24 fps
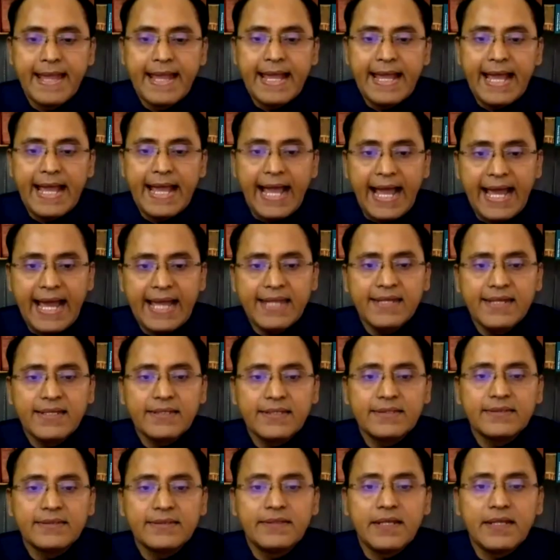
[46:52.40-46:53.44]
and
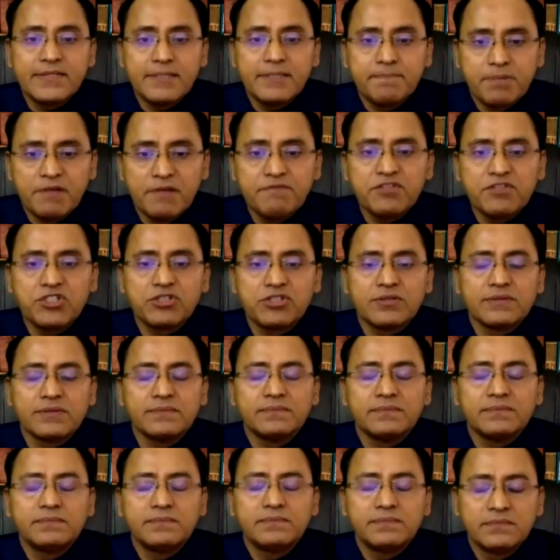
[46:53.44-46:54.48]
there is a
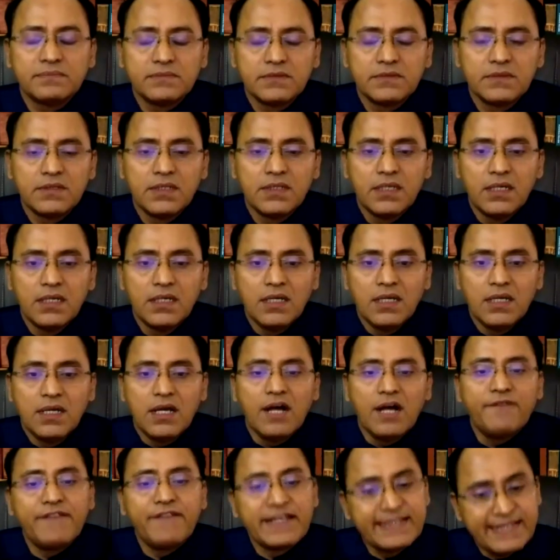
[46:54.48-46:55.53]
provision of
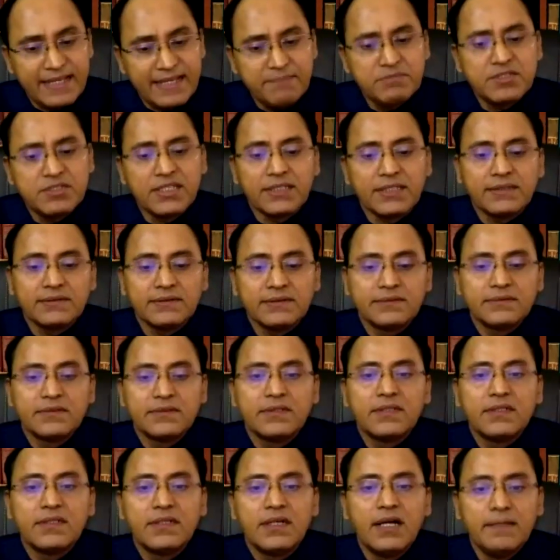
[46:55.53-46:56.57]
exempting
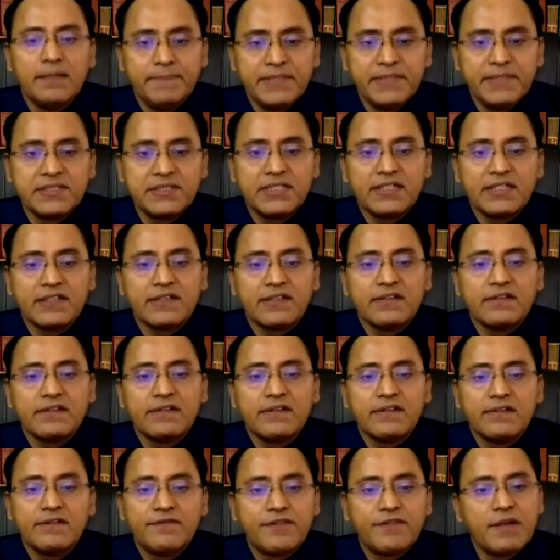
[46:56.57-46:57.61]
a building
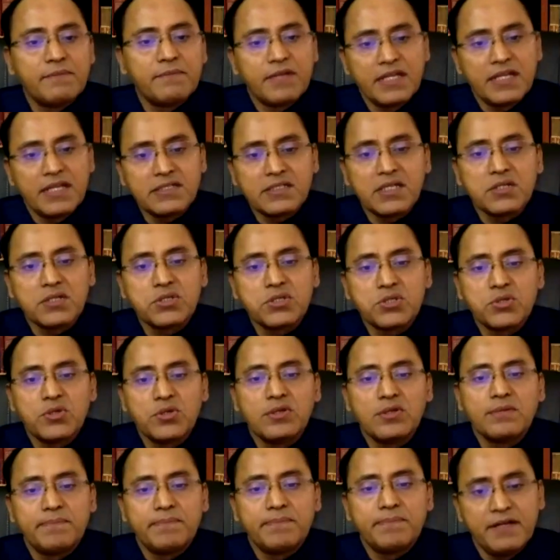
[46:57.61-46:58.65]
from rent control
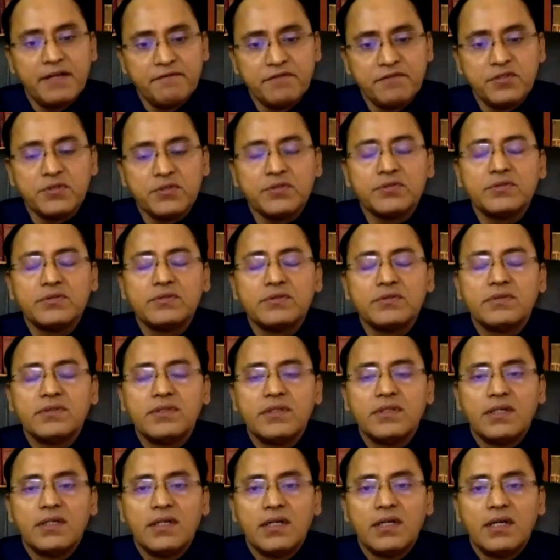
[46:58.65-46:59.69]
purview
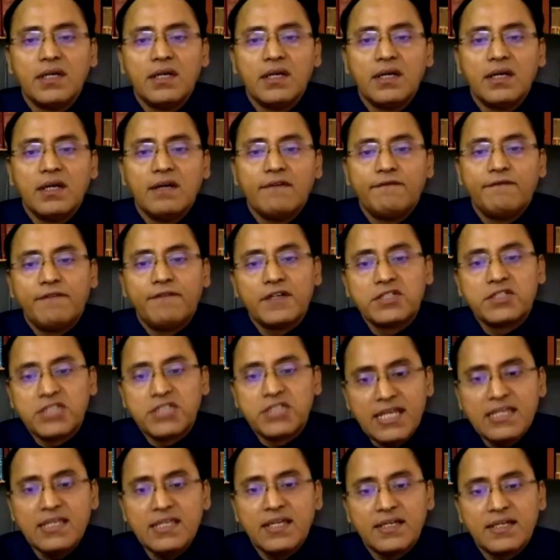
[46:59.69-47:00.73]
for 10
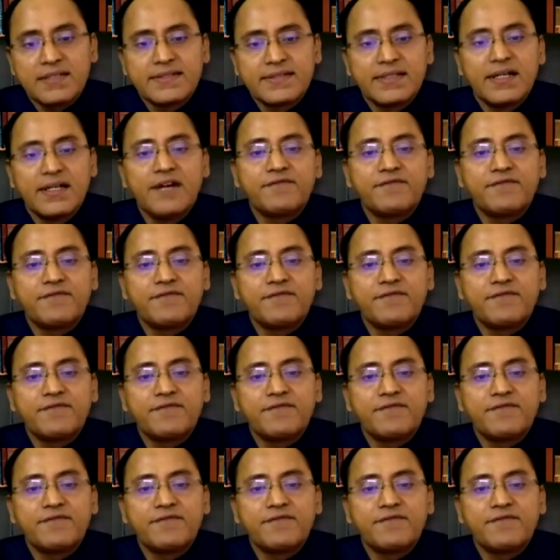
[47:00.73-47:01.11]
years after